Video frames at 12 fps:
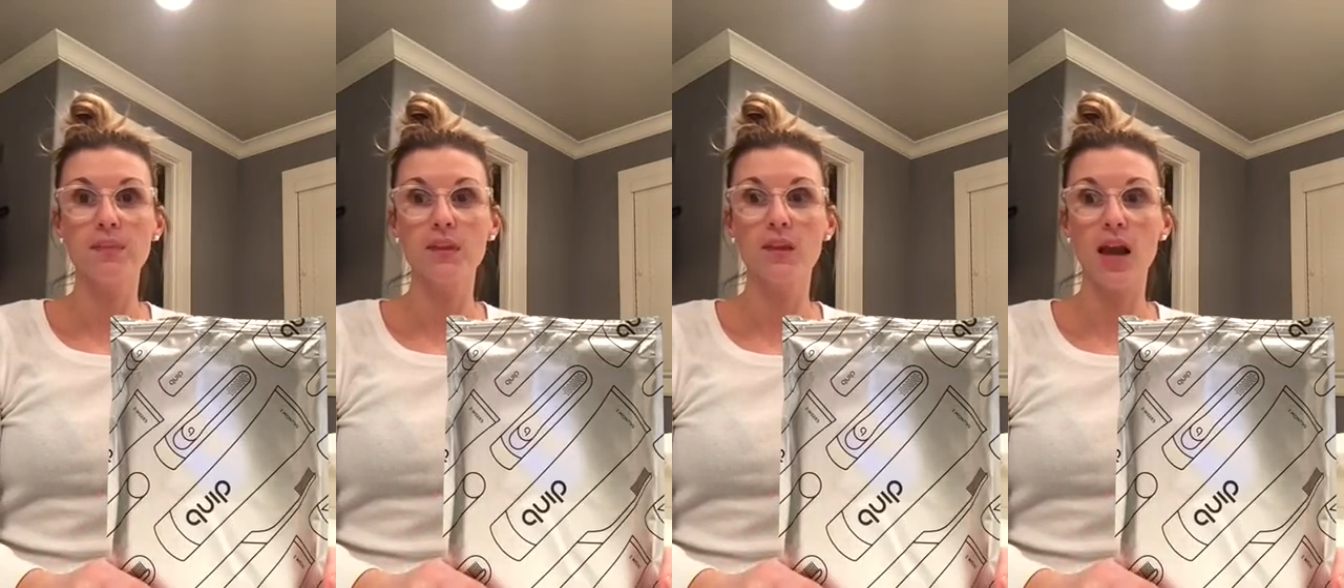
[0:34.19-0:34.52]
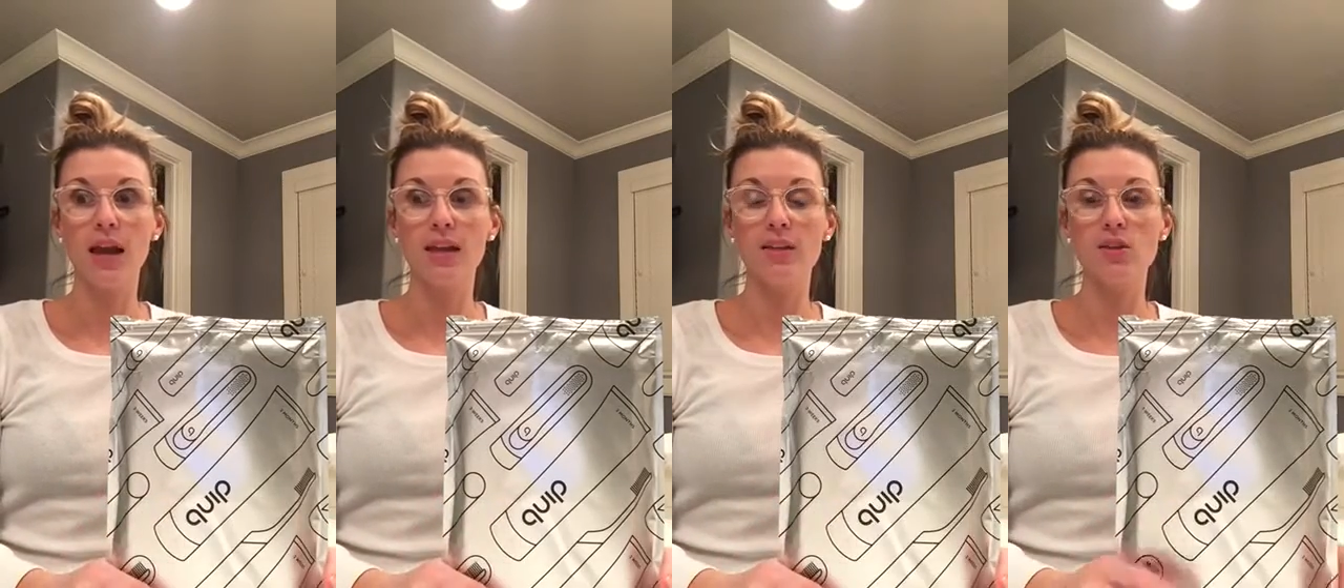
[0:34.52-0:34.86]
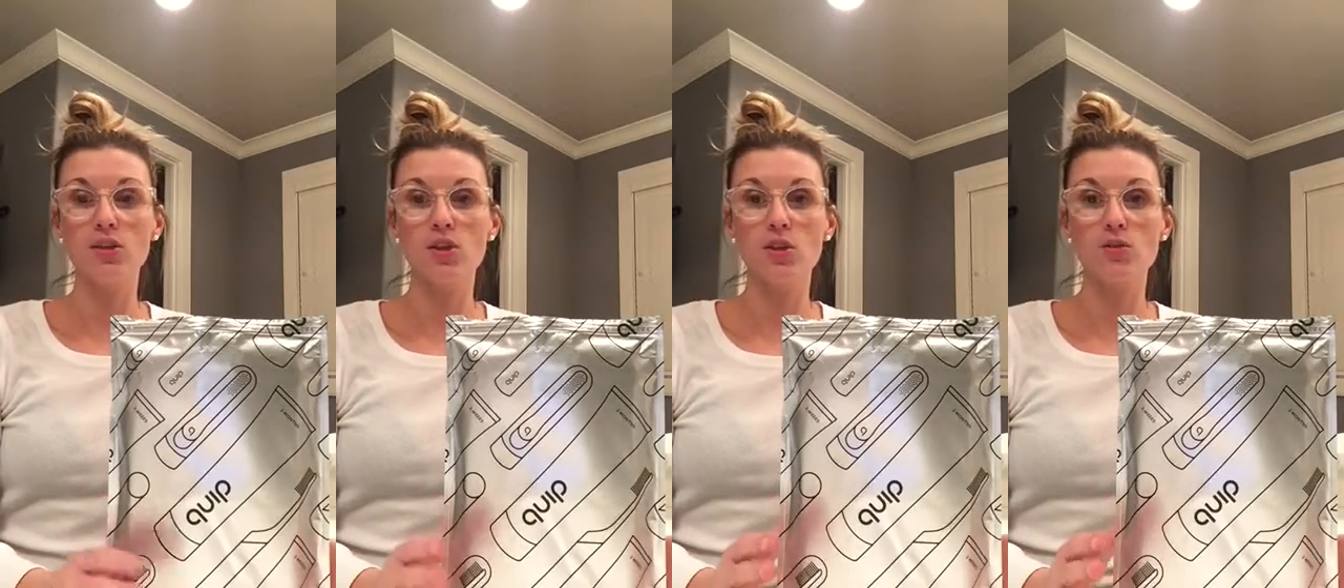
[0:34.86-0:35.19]
like
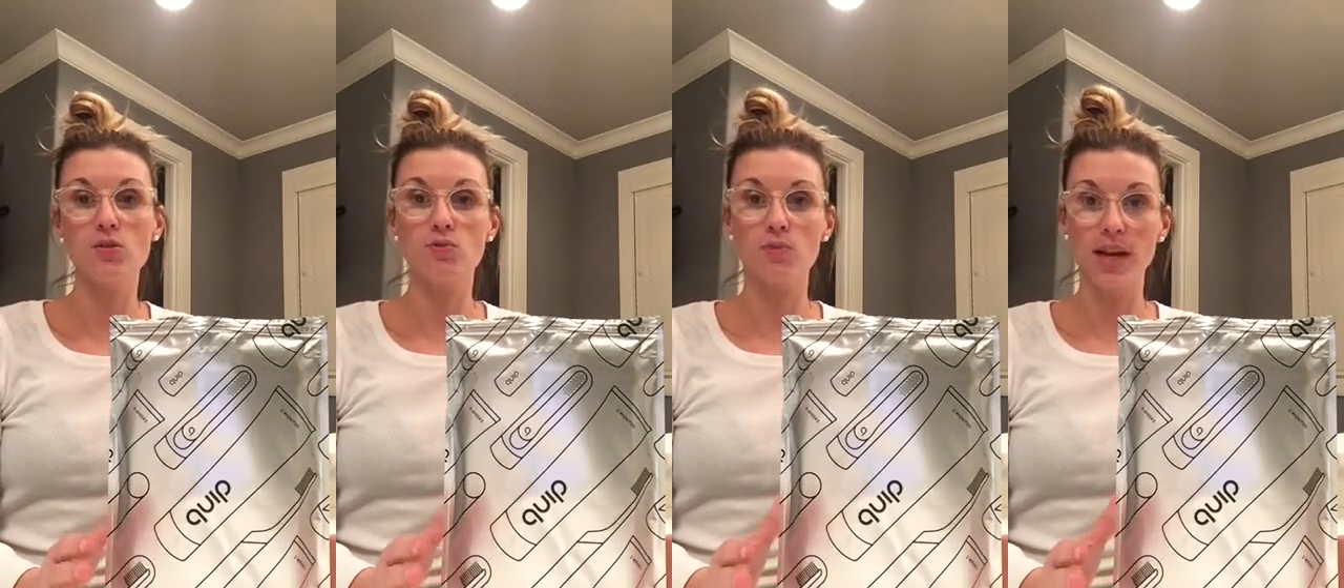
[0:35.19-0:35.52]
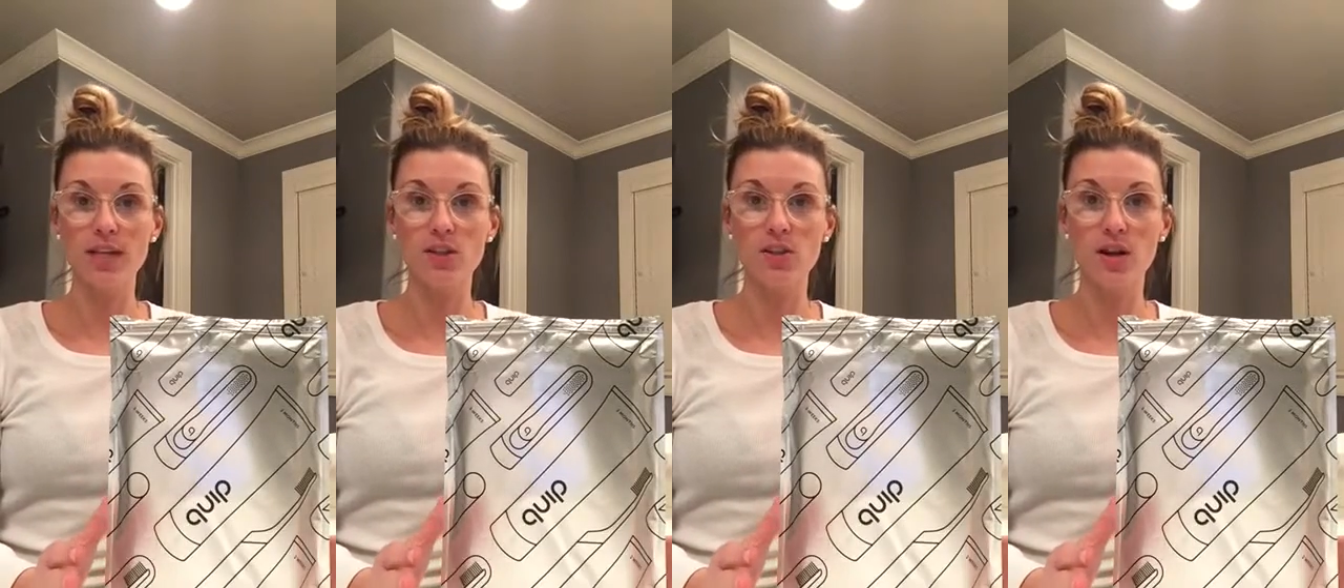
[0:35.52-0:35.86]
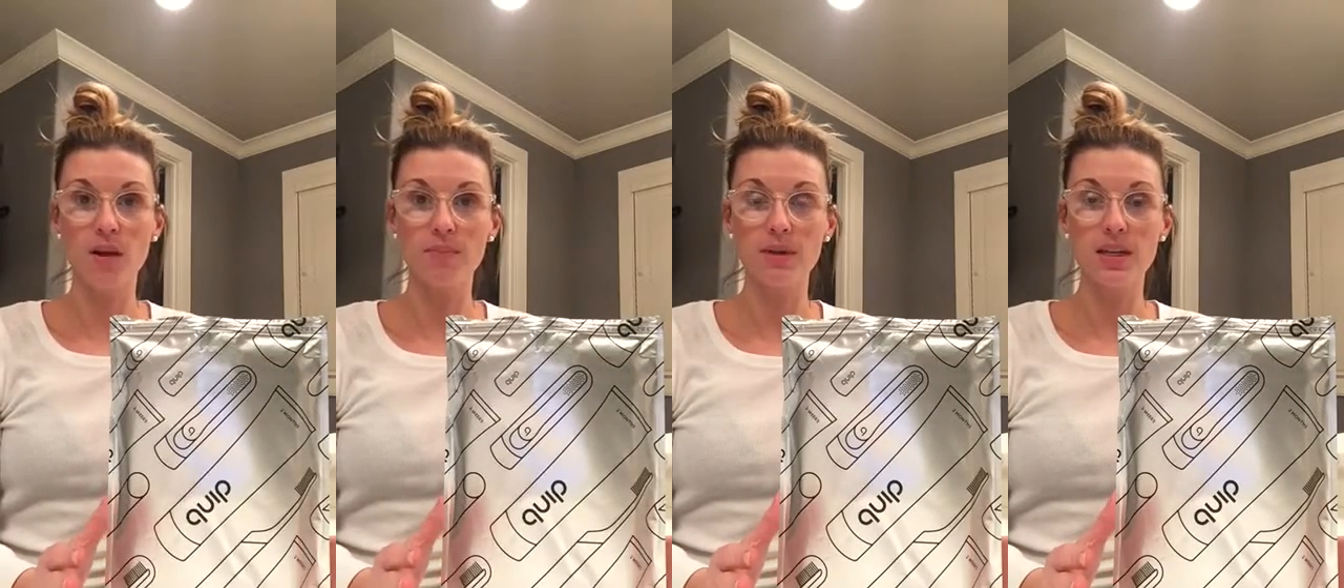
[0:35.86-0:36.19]
there's those razor
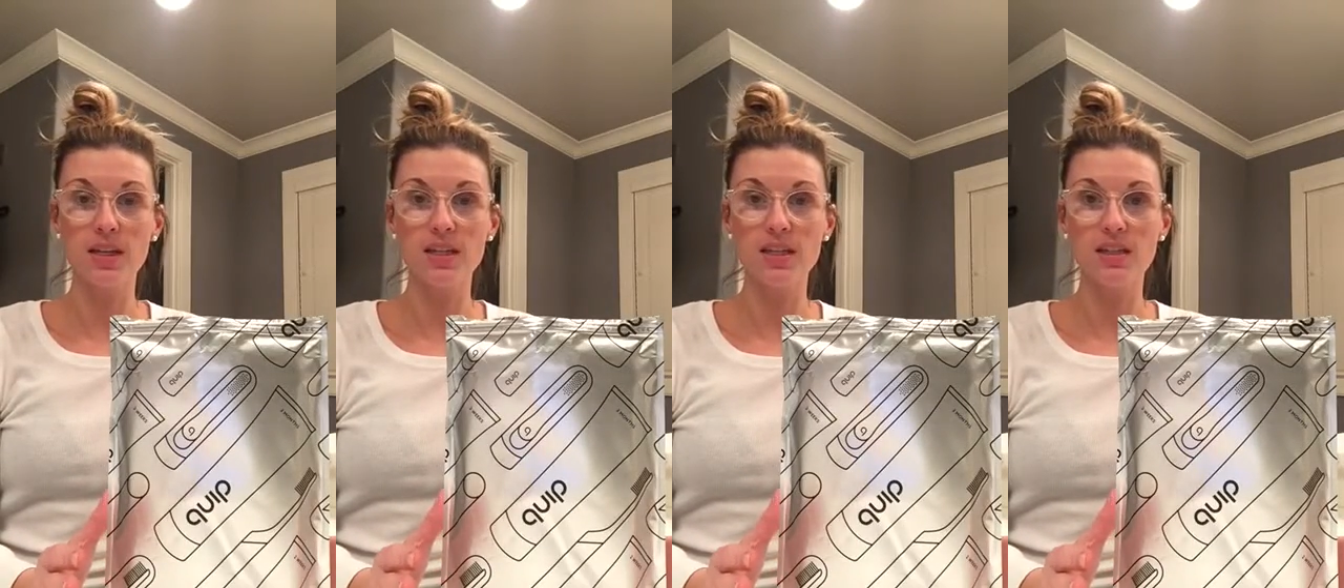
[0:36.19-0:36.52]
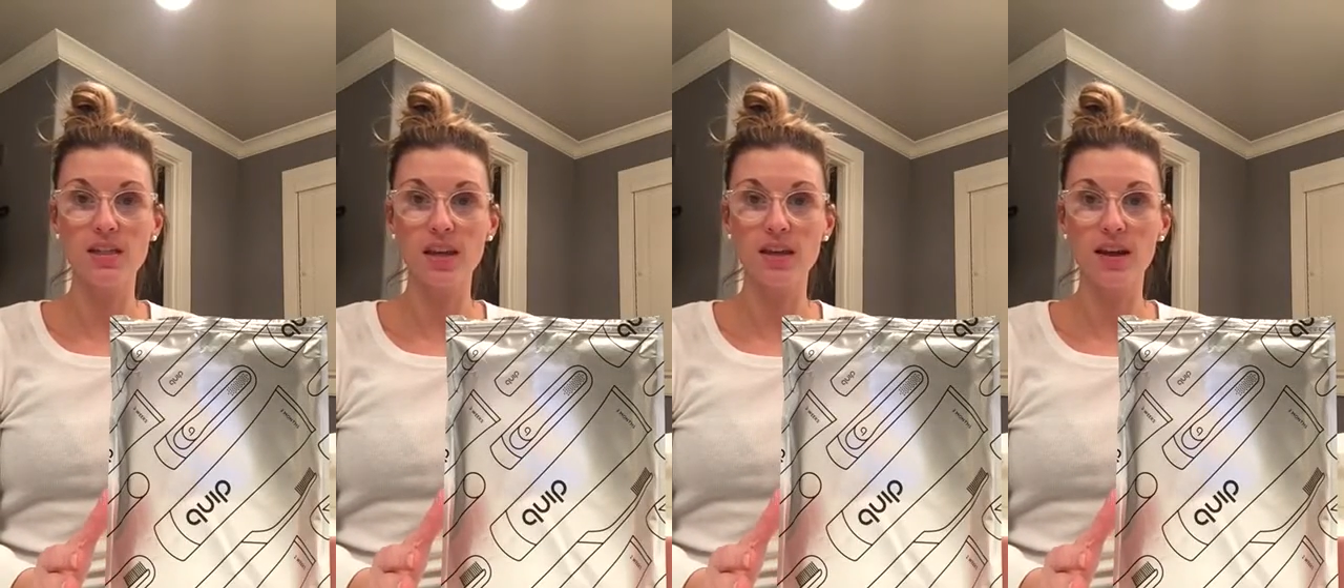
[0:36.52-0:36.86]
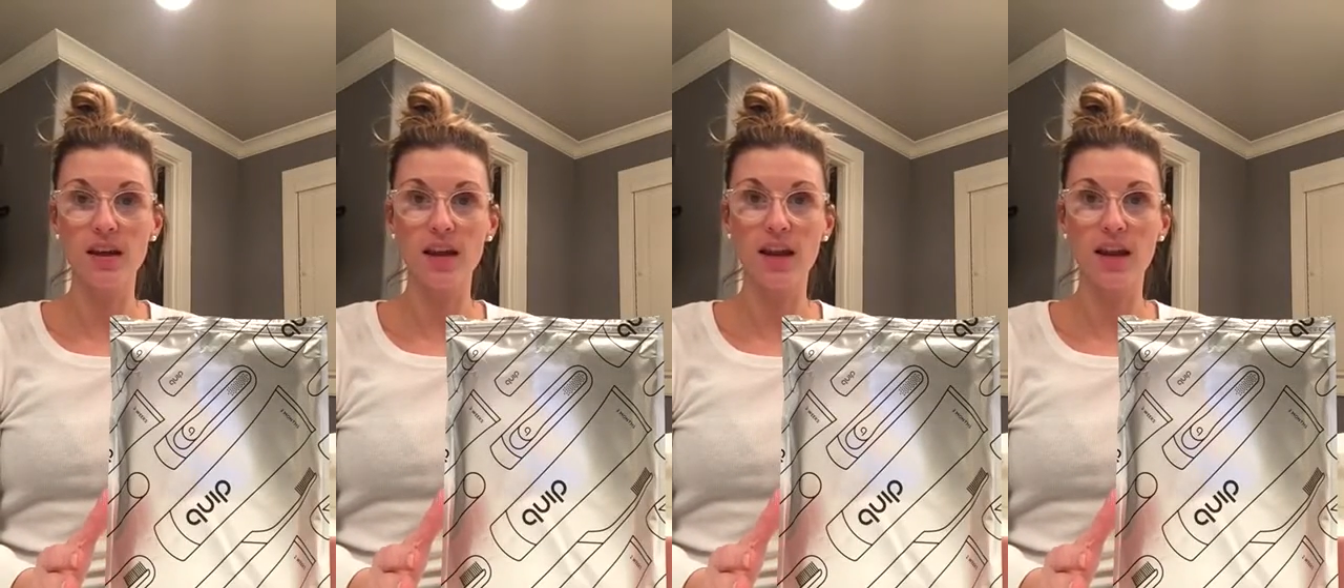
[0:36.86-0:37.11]
companies like